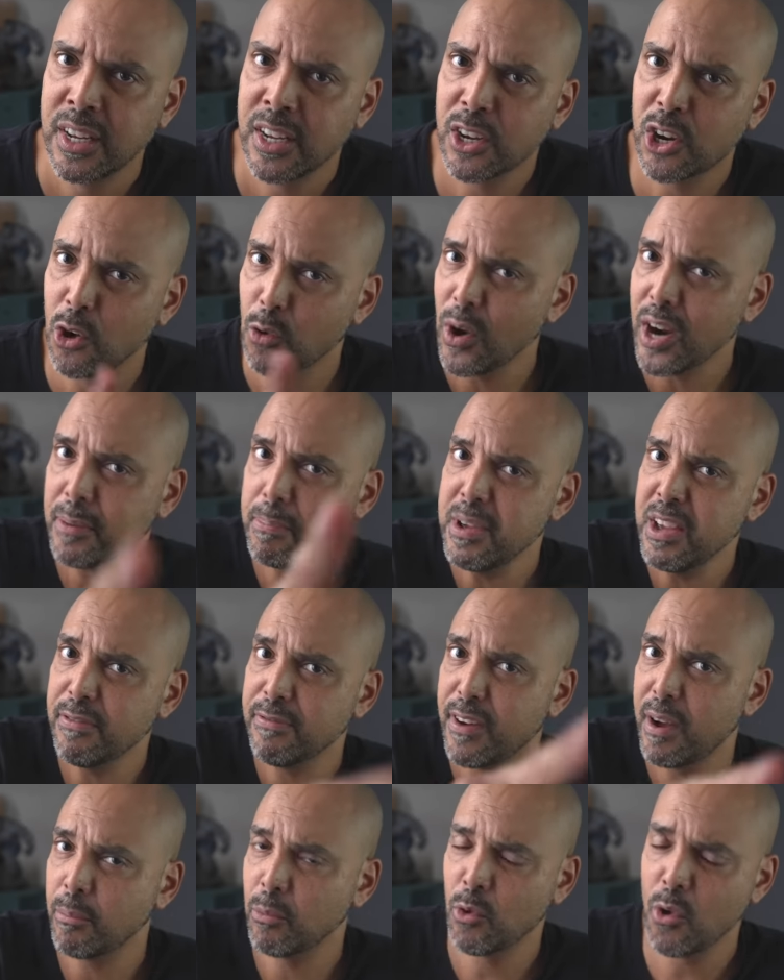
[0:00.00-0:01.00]
Correct me
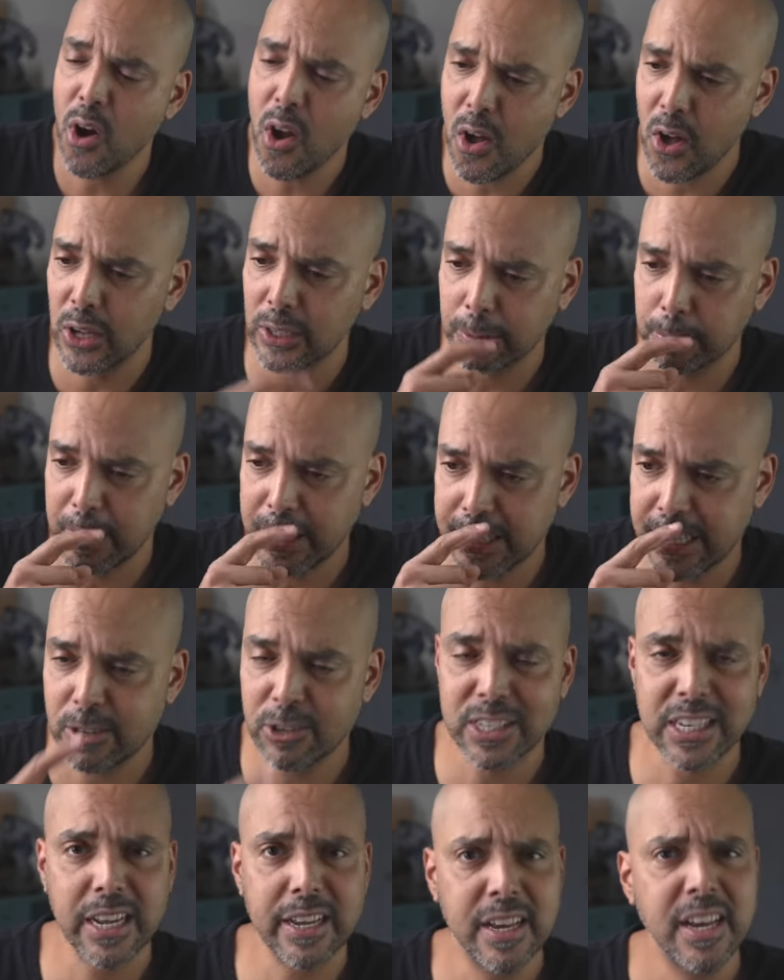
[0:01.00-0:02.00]
if I'm wrong, but
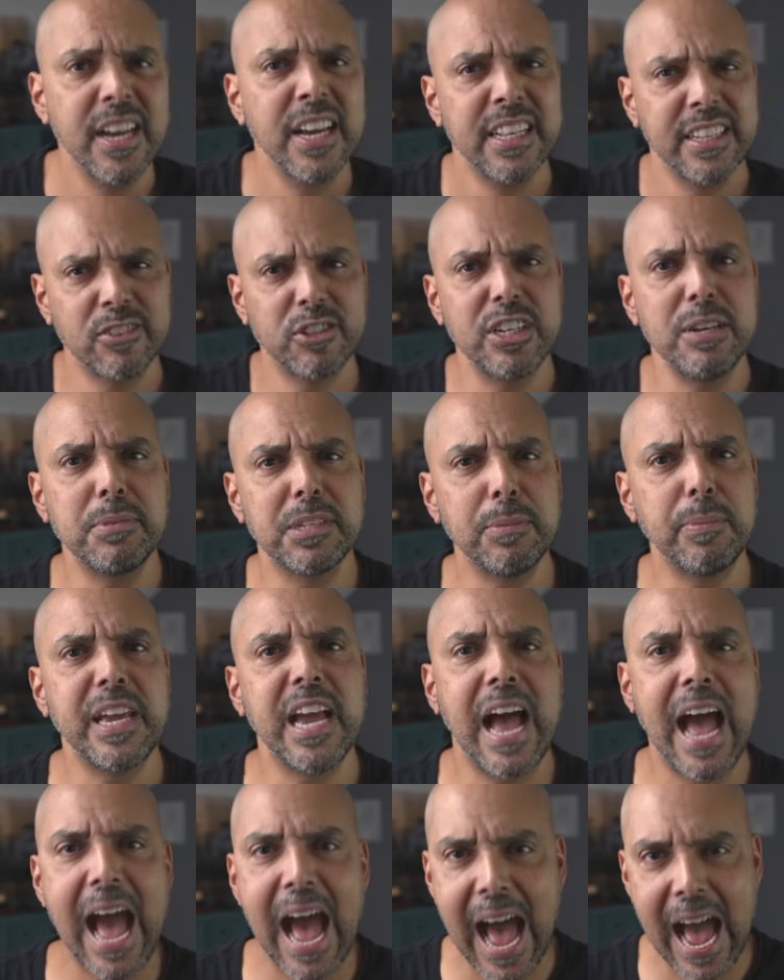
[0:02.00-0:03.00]
there's like there seems to be
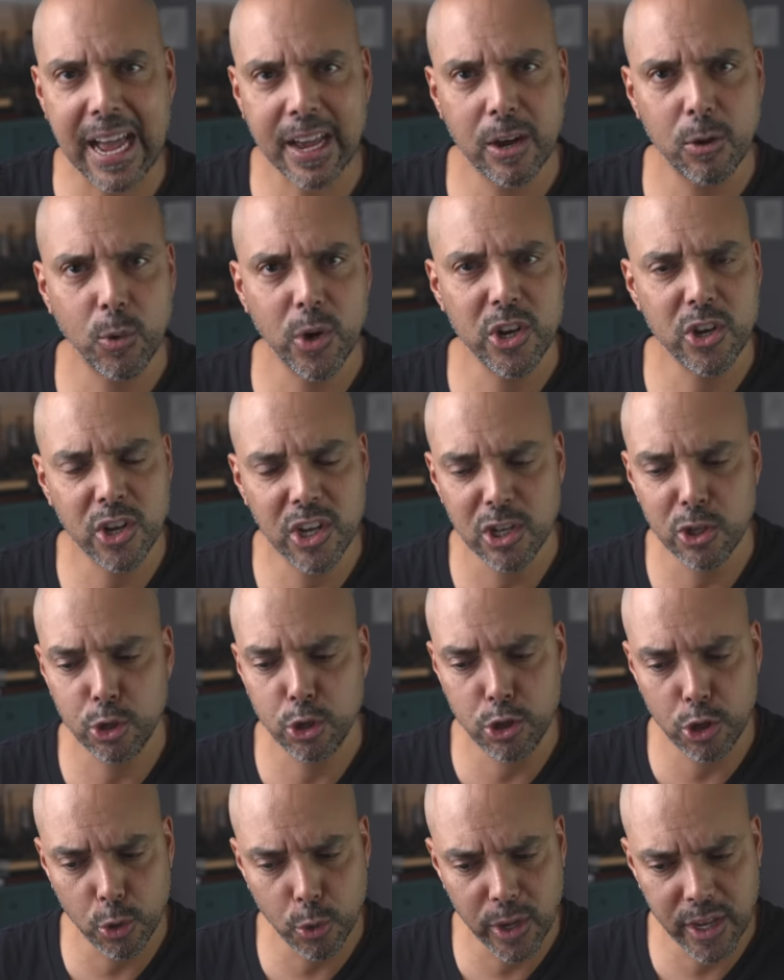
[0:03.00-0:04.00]
a hack where you can
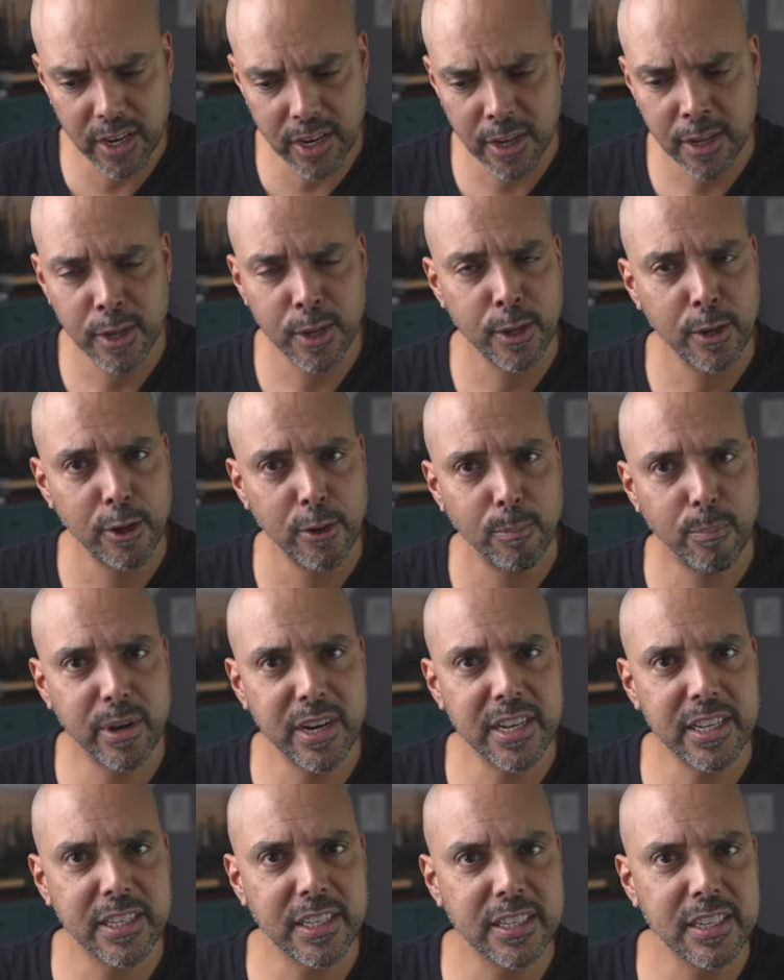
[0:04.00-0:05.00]
do it,
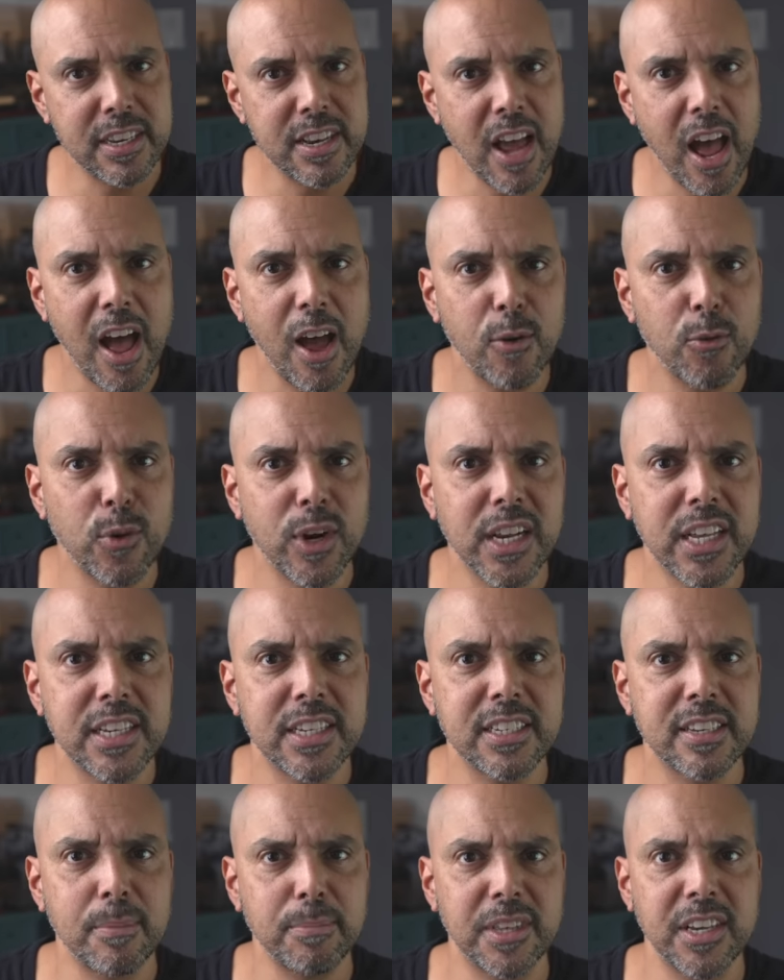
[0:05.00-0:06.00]
but it's not really
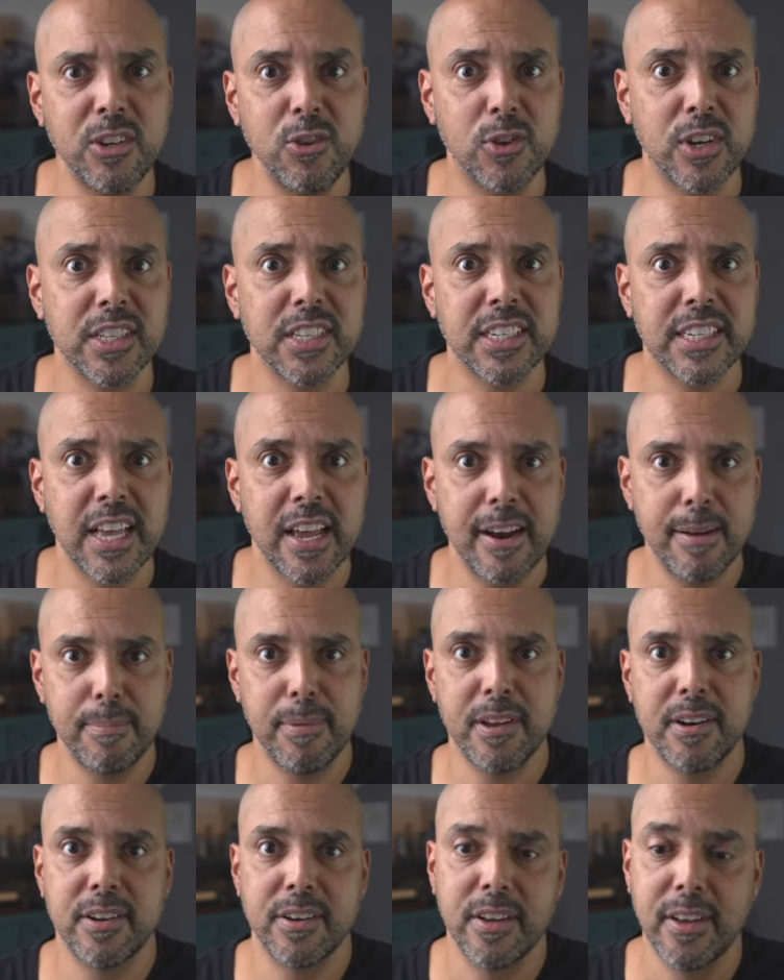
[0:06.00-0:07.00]
something you can set up
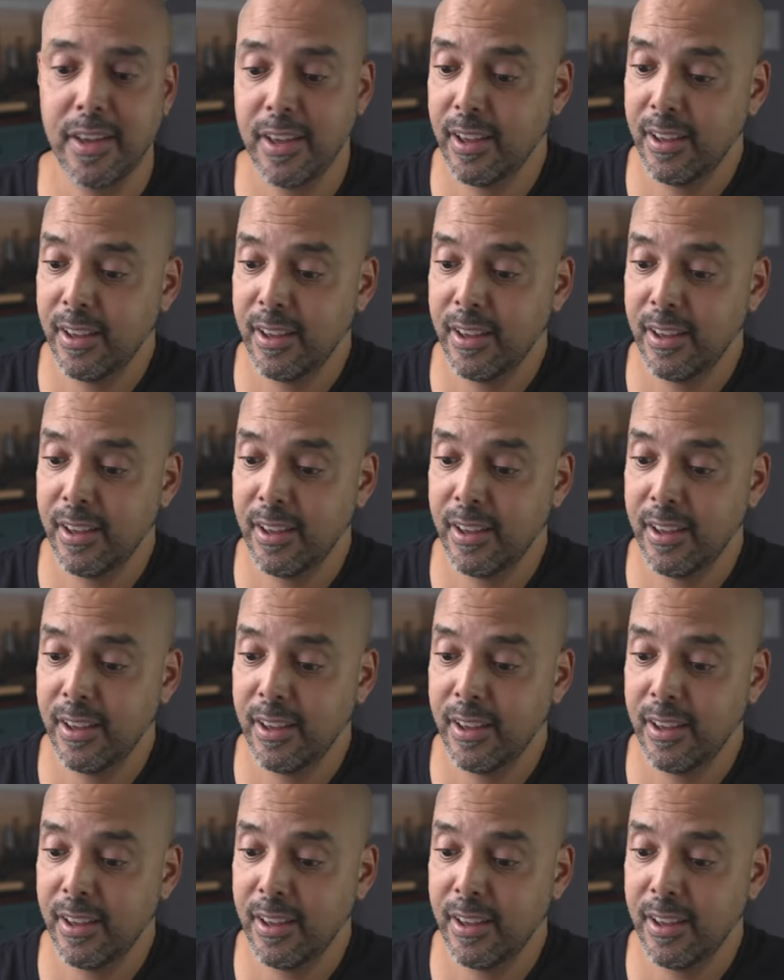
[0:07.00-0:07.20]
on a...